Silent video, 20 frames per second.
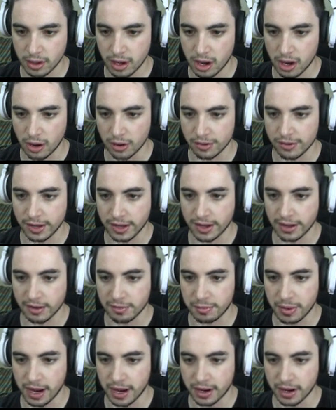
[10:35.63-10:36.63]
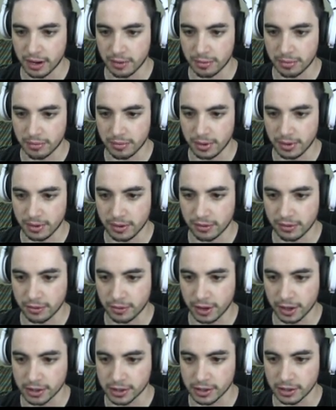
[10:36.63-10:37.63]
Oh, it's taking us back up in this
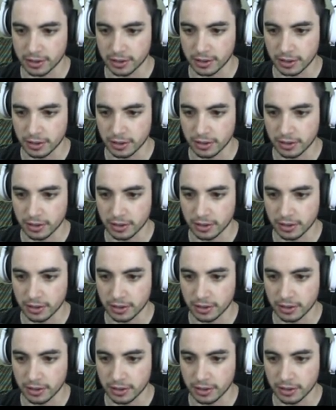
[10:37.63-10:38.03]
direction.